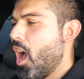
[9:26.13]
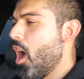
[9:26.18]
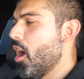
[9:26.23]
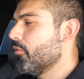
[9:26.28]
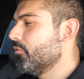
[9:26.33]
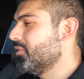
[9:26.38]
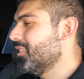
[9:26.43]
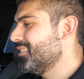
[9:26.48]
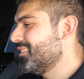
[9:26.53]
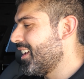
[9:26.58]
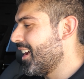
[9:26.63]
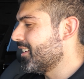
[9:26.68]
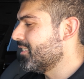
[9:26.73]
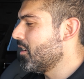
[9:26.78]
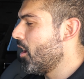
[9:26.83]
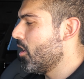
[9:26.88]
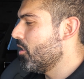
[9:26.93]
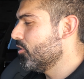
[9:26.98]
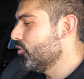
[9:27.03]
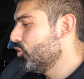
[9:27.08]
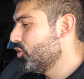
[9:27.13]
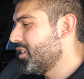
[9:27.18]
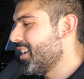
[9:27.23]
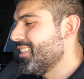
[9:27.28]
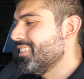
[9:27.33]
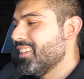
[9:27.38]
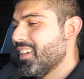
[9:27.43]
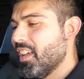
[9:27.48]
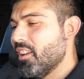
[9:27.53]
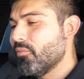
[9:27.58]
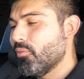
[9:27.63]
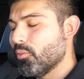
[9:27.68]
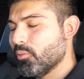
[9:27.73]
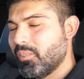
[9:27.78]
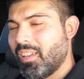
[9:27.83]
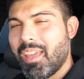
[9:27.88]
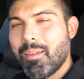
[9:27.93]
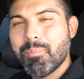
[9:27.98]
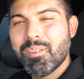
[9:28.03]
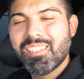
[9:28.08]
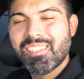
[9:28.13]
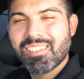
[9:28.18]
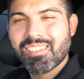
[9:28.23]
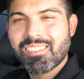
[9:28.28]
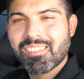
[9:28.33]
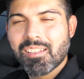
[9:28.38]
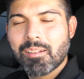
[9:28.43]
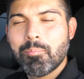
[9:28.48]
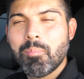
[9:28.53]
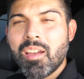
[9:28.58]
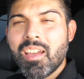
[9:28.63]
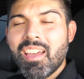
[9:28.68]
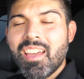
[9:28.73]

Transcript: of the technology and the infotainment system